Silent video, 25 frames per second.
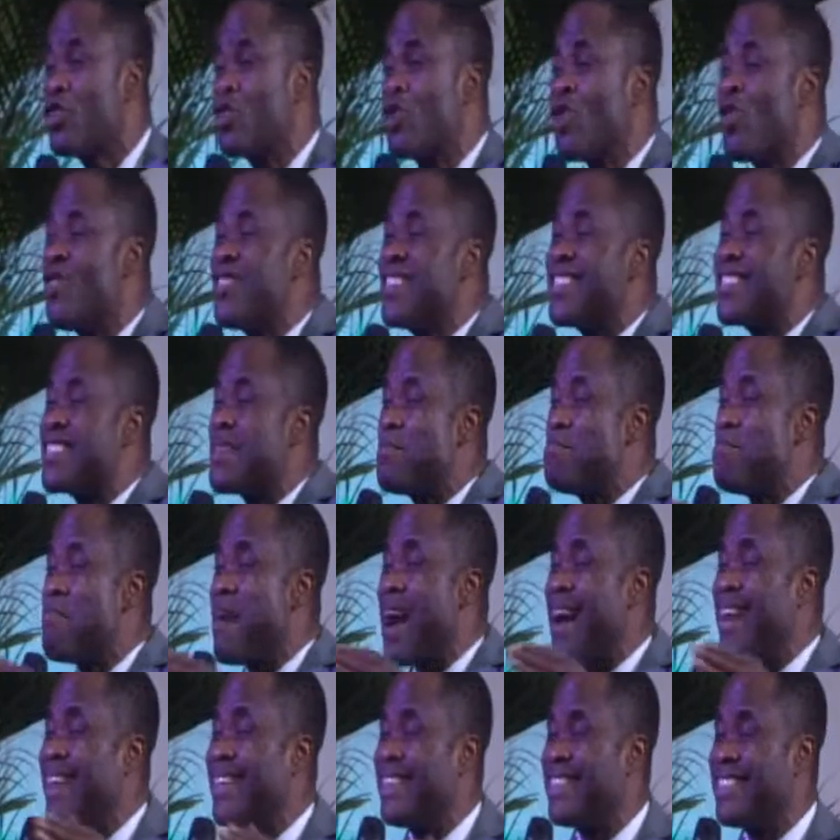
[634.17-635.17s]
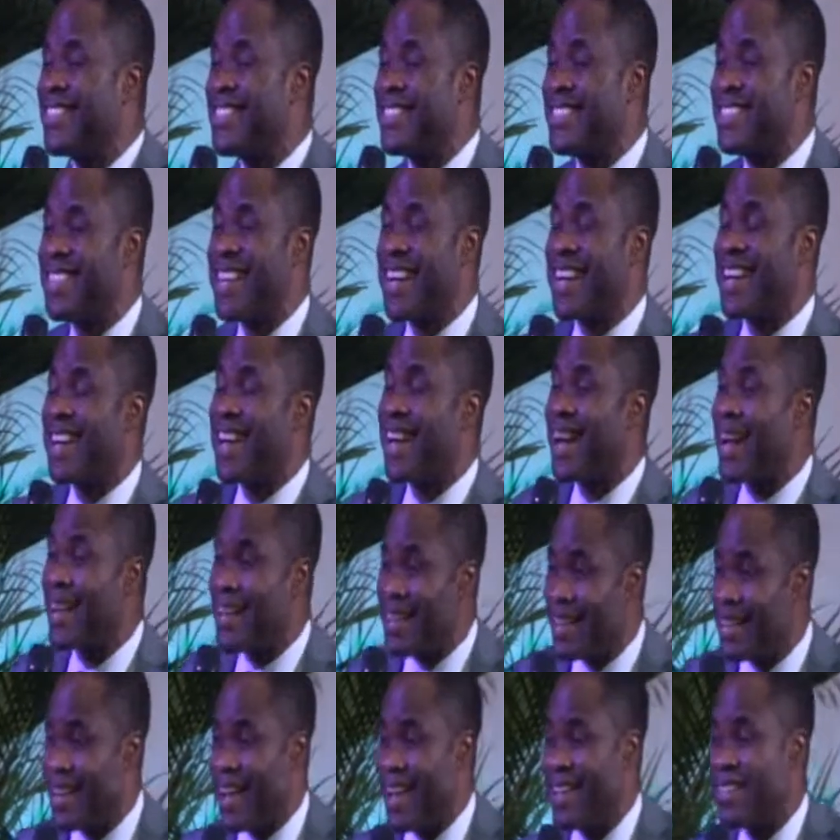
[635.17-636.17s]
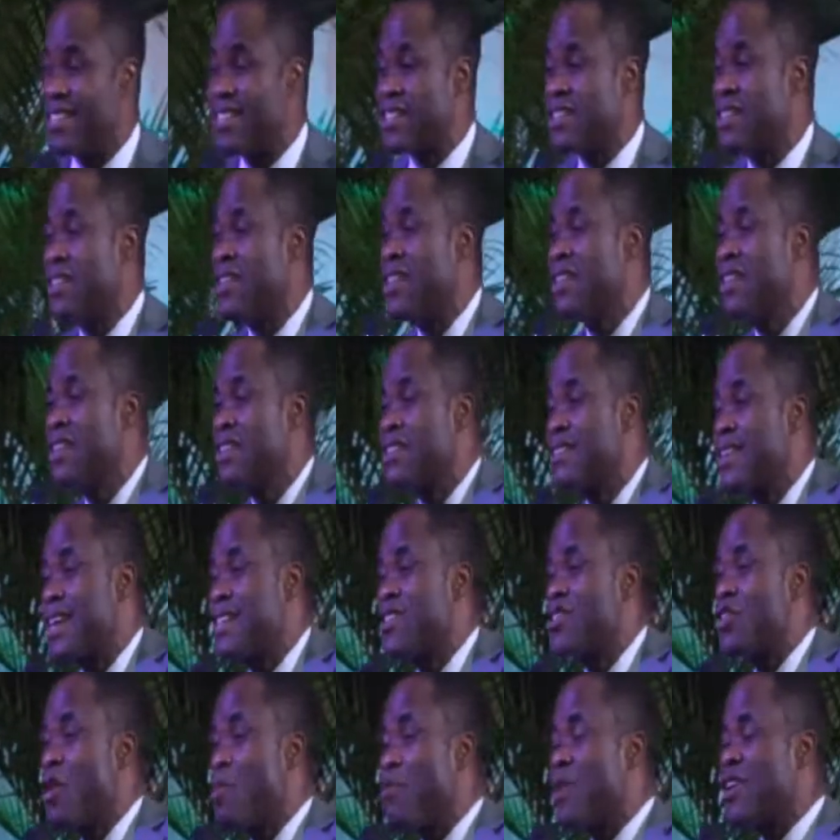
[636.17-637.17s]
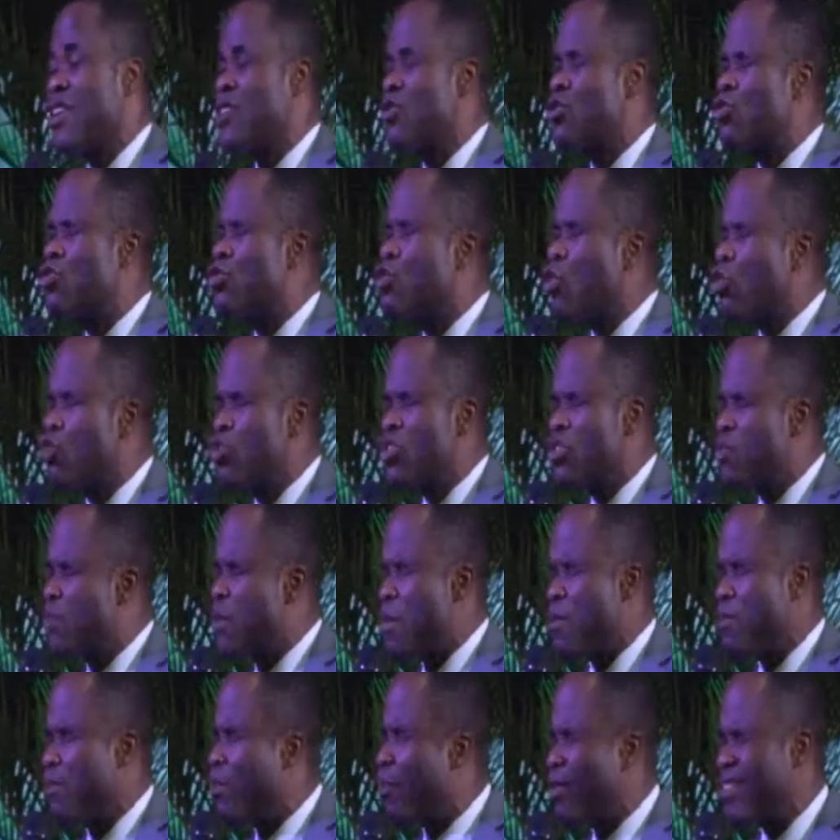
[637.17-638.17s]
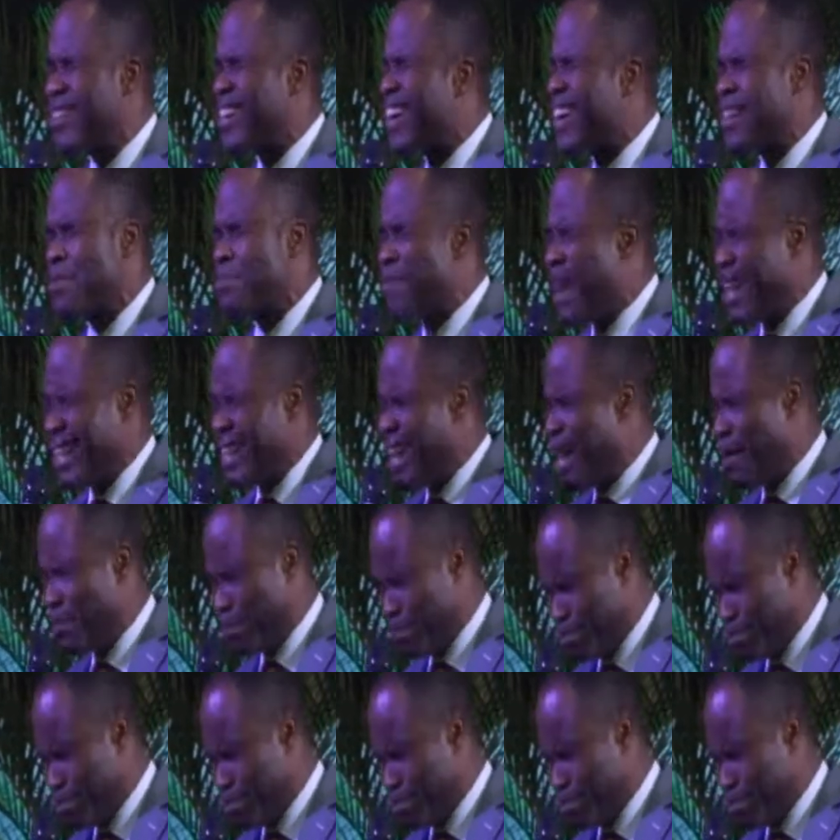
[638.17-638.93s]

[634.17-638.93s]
Don't mind the Canaanites. Tell somebody, Don't be bothered by them.